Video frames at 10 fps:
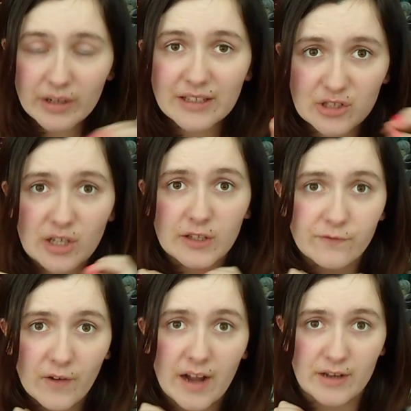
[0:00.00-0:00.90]
does not
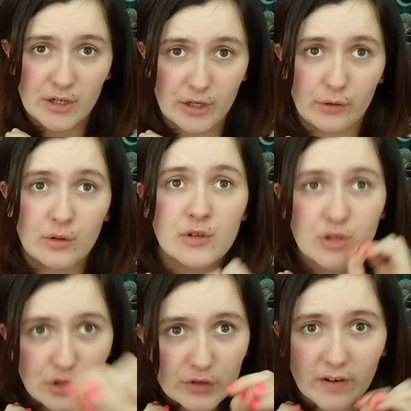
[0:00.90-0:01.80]
define you.
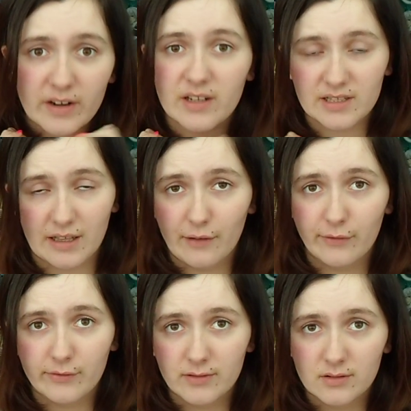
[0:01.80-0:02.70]
You define yourself.
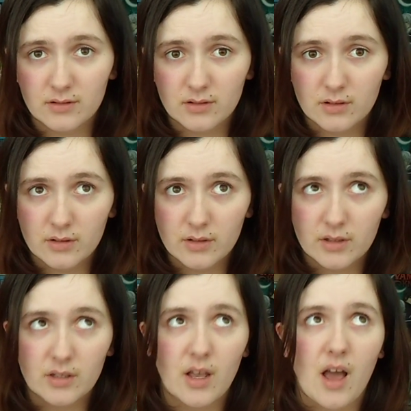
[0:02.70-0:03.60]

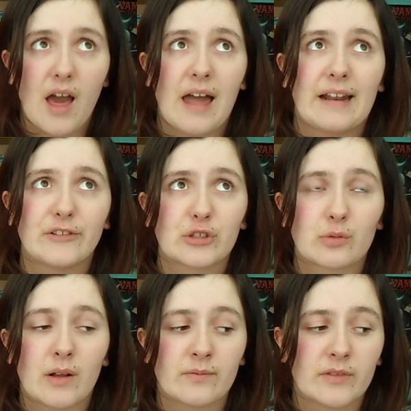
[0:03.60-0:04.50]
And
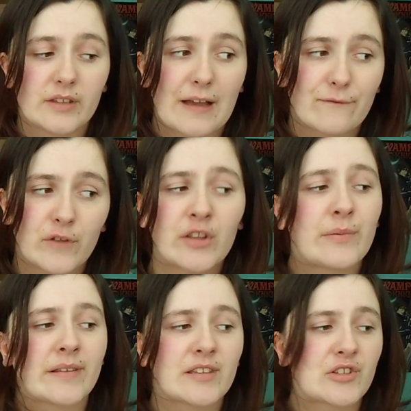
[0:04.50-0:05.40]
I've wanted to
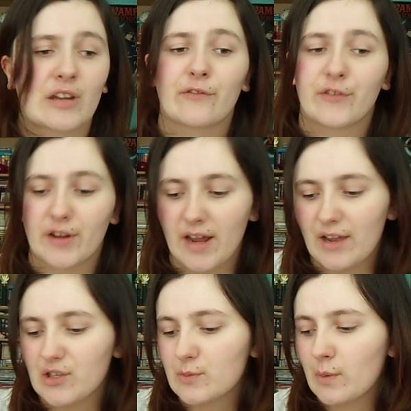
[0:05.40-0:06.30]
make this channel for
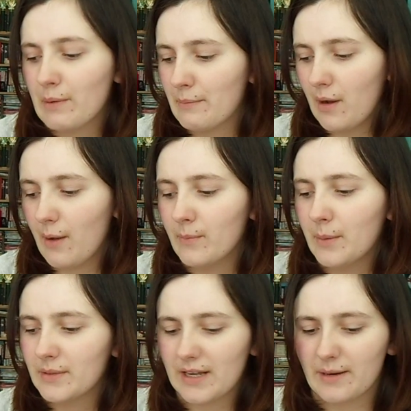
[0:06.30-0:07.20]
ages, but my mom
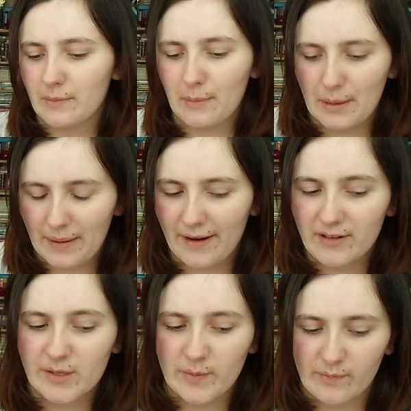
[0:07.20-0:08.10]
and my
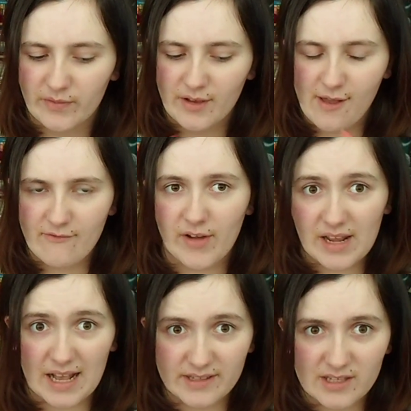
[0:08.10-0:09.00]
parents have been very
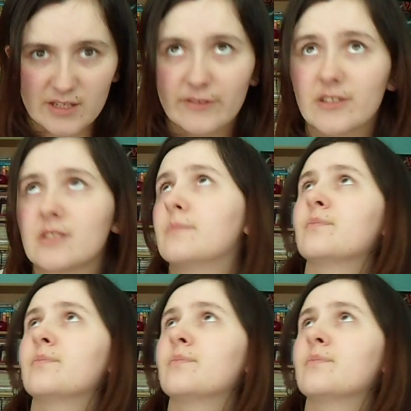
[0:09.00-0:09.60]
hesitant of it.